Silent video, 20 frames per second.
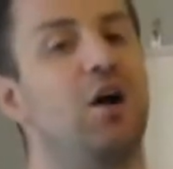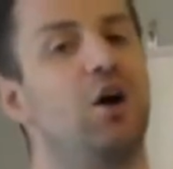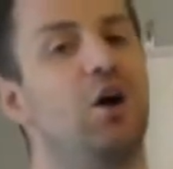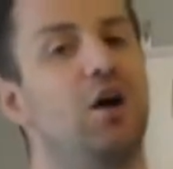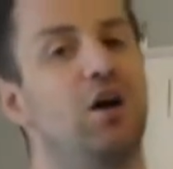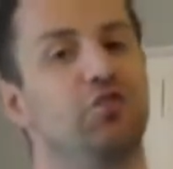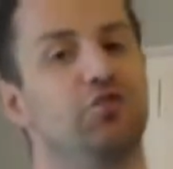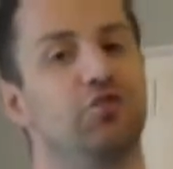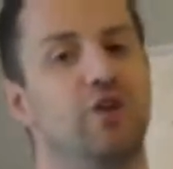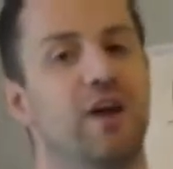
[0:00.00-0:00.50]

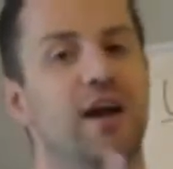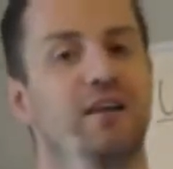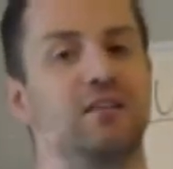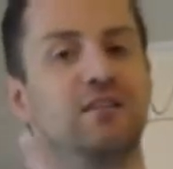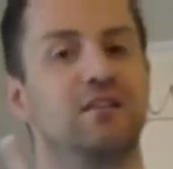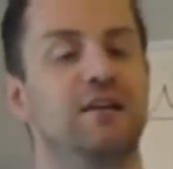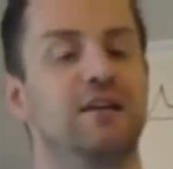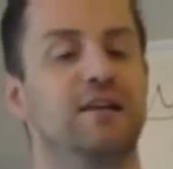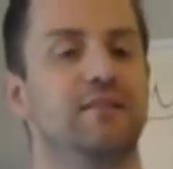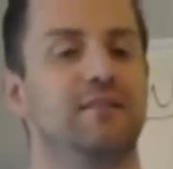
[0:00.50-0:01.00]

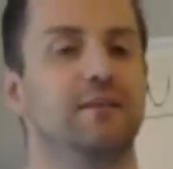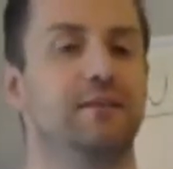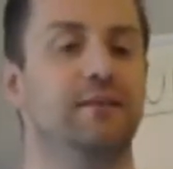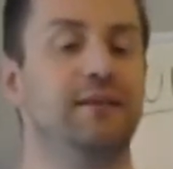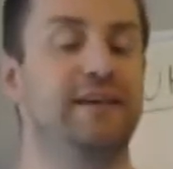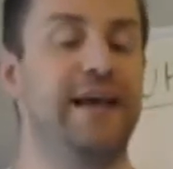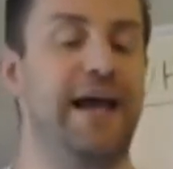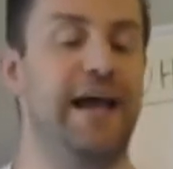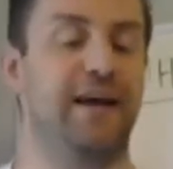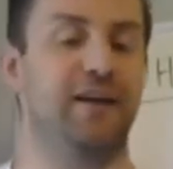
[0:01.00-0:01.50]
contract to
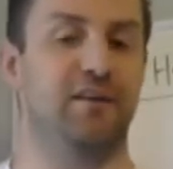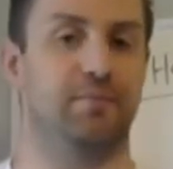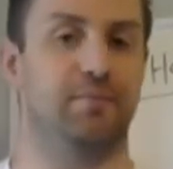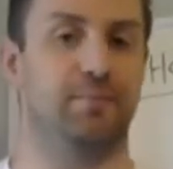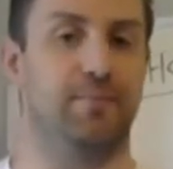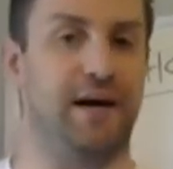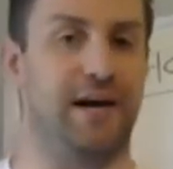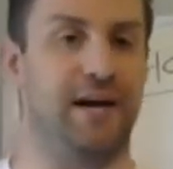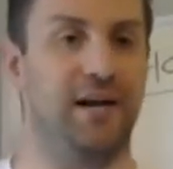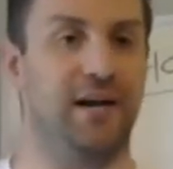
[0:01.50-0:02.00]
the end
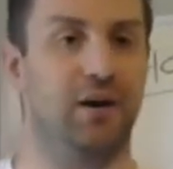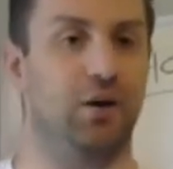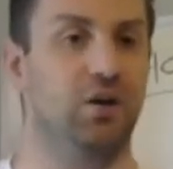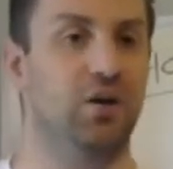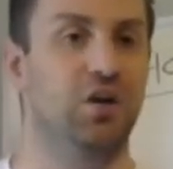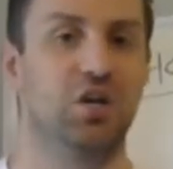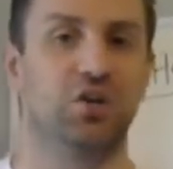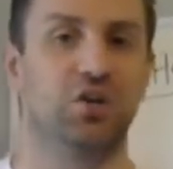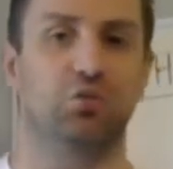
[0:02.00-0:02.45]
buyer.